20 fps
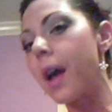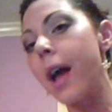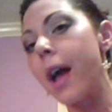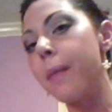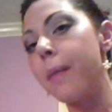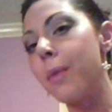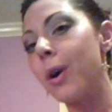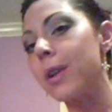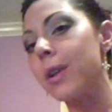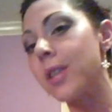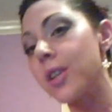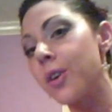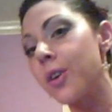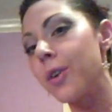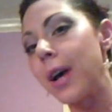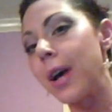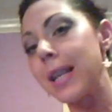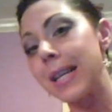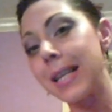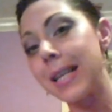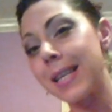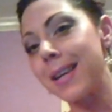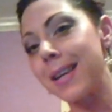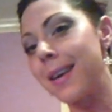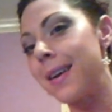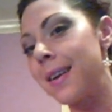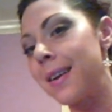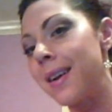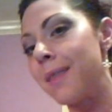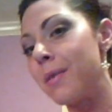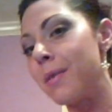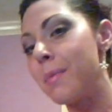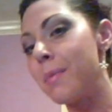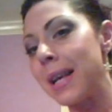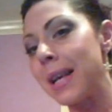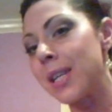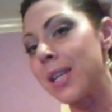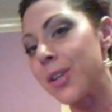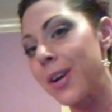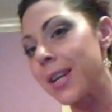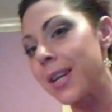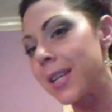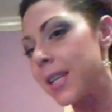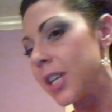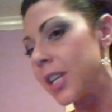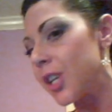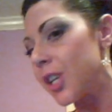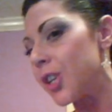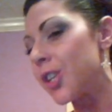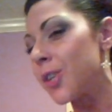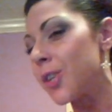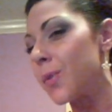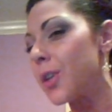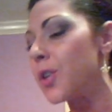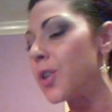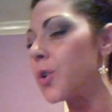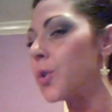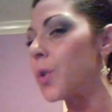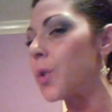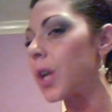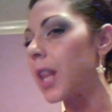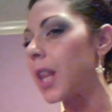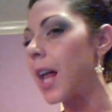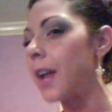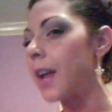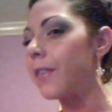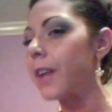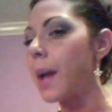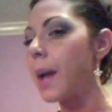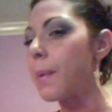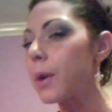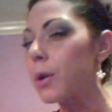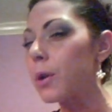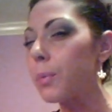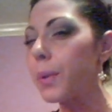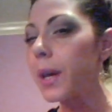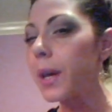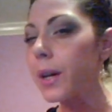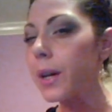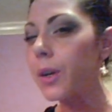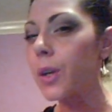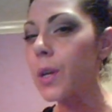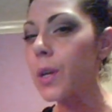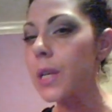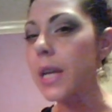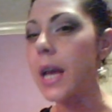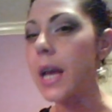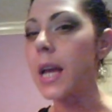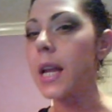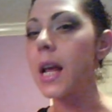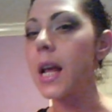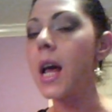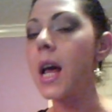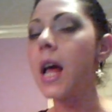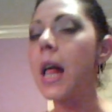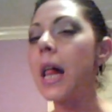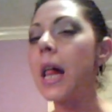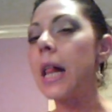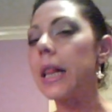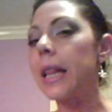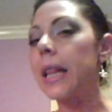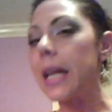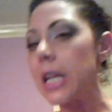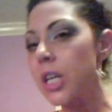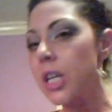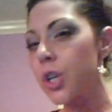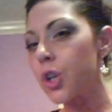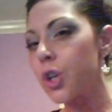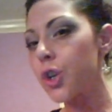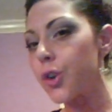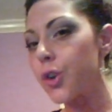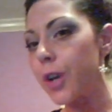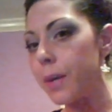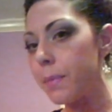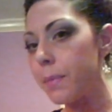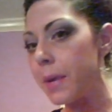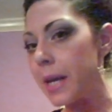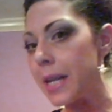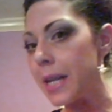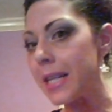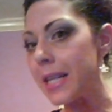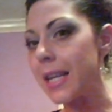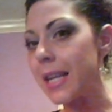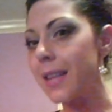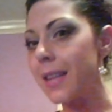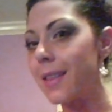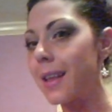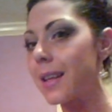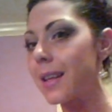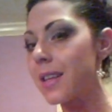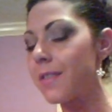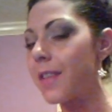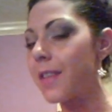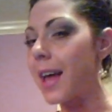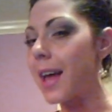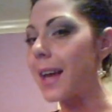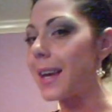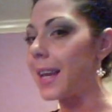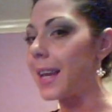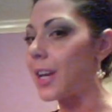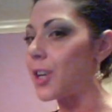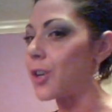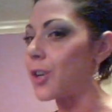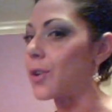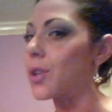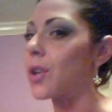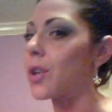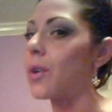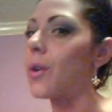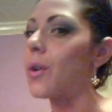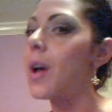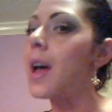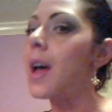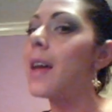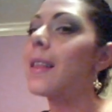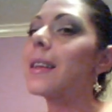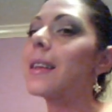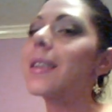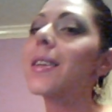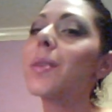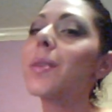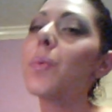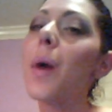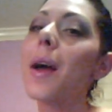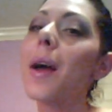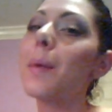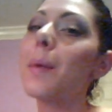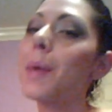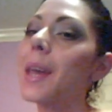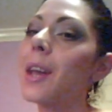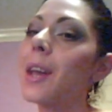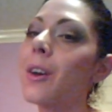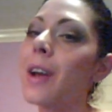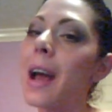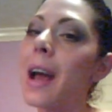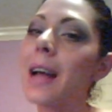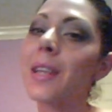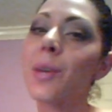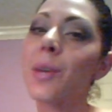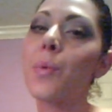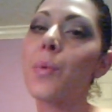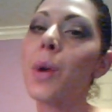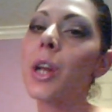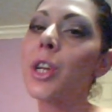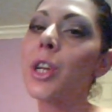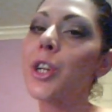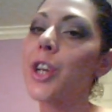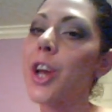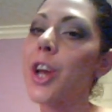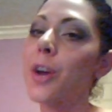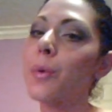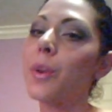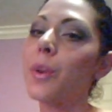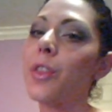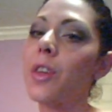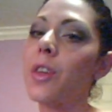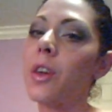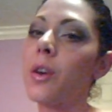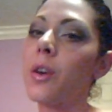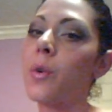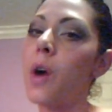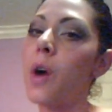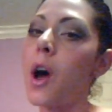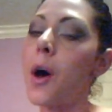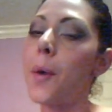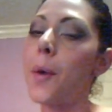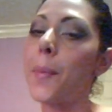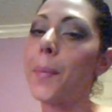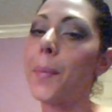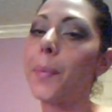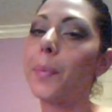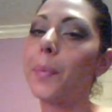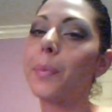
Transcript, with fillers: I am also, as I said, I'm a master esthetician, so I do a lot of chemical peels and laser treatments and things of that nature. So this is why I'm here, guys. I want to share with you um,